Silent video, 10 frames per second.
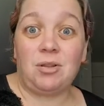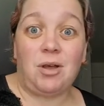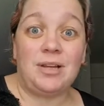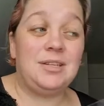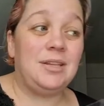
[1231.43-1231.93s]
a
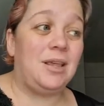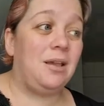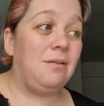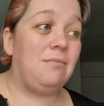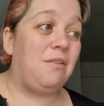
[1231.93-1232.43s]
lost
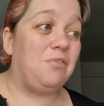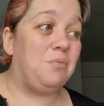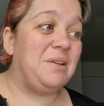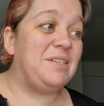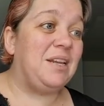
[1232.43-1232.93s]
thing, never to
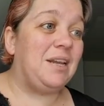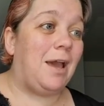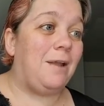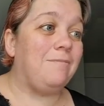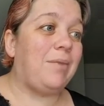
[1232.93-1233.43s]
be seen again.